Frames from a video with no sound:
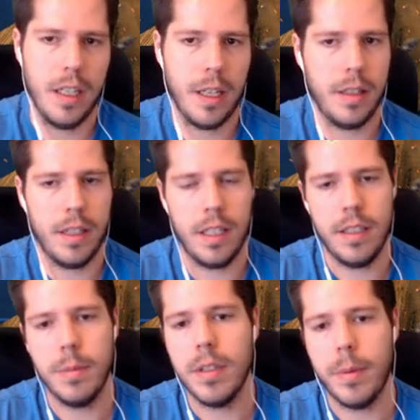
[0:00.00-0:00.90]
Like
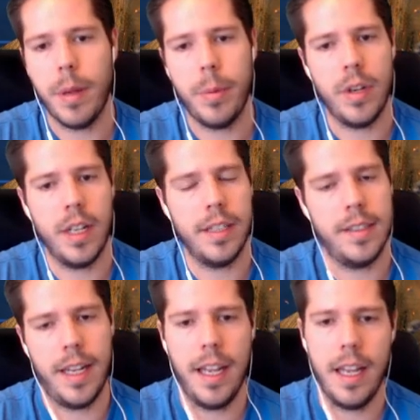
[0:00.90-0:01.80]
this means my opponent gets
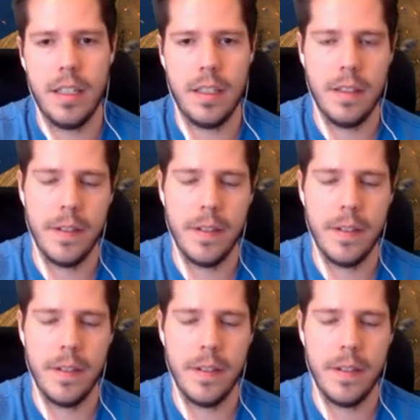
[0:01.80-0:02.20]
ahead